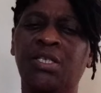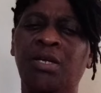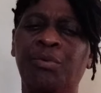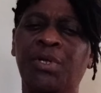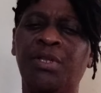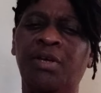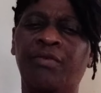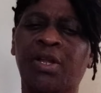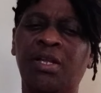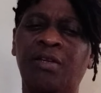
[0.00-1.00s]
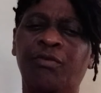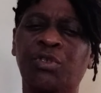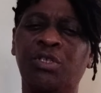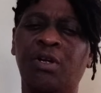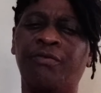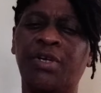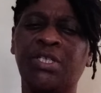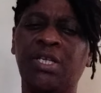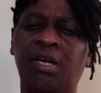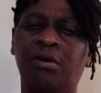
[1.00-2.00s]
he will never leave us nor
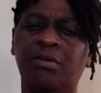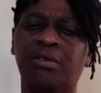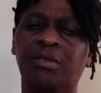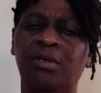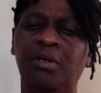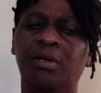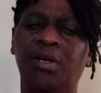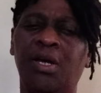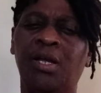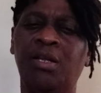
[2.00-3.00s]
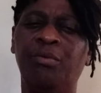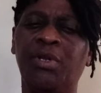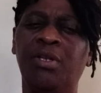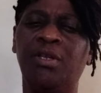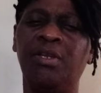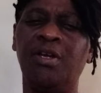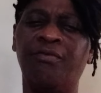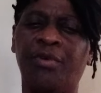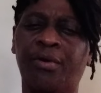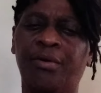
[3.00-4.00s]
forsake us and he will
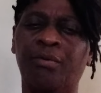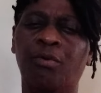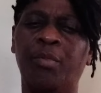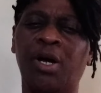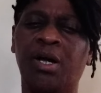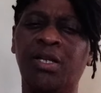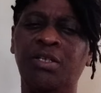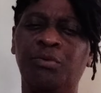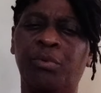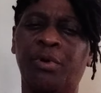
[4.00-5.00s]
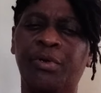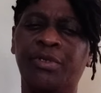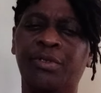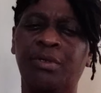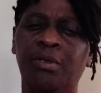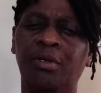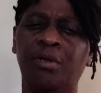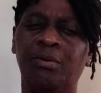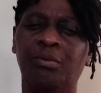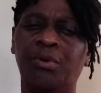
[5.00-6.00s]
never go back on his words.
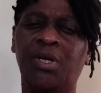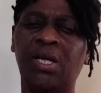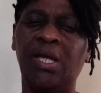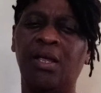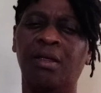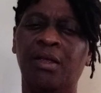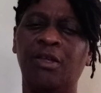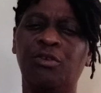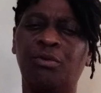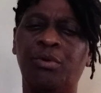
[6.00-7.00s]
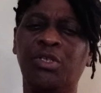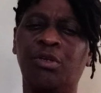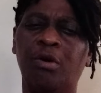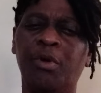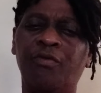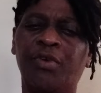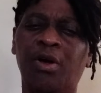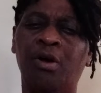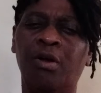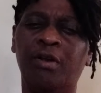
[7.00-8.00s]
Okay? So he's coming
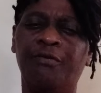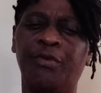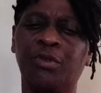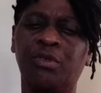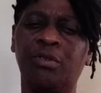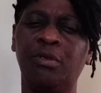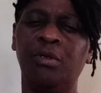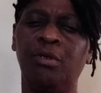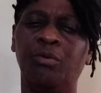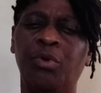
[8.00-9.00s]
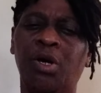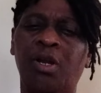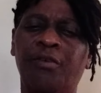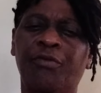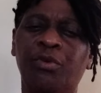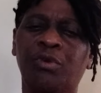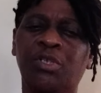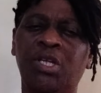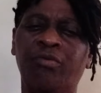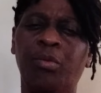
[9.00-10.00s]
for all of us. We all have to
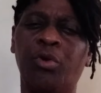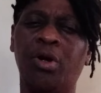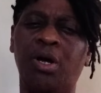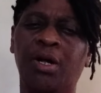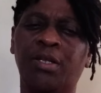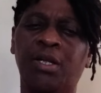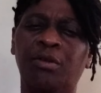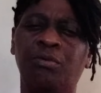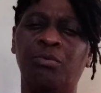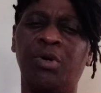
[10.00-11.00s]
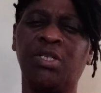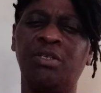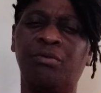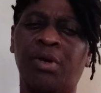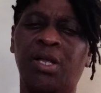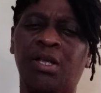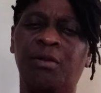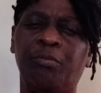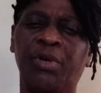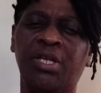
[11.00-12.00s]
just give him our heart and do what is right
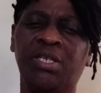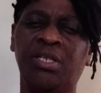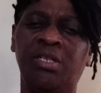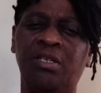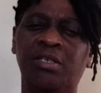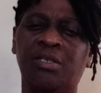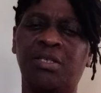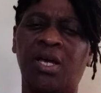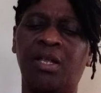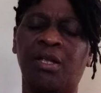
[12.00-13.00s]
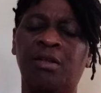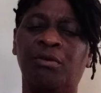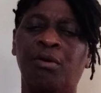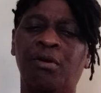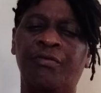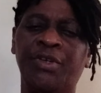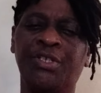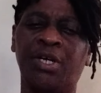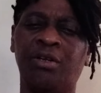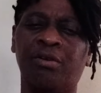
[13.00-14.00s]
and pleasing in his sight and to love
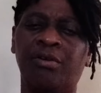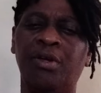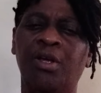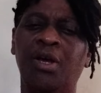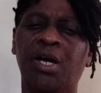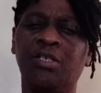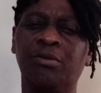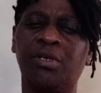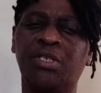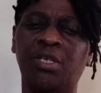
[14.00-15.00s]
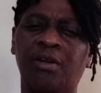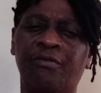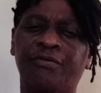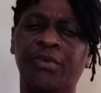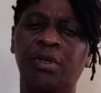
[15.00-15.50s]
each other as ourselves.